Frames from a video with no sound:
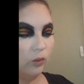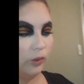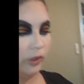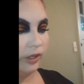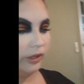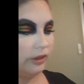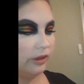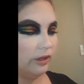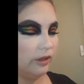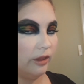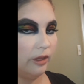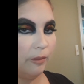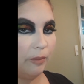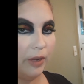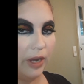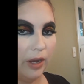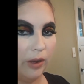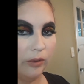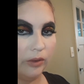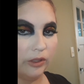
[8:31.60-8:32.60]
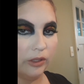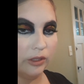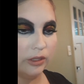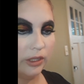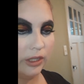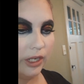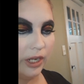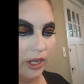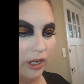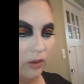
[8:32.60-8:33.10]
with the
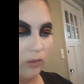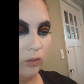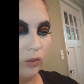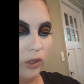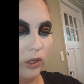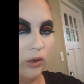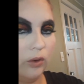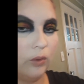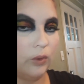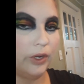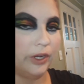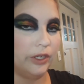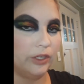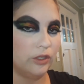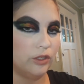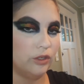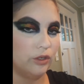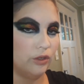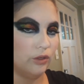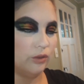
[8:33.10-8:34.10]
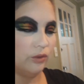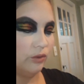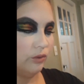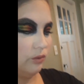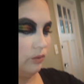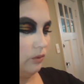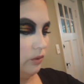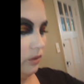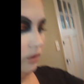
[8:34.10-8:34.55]
powders and we're going to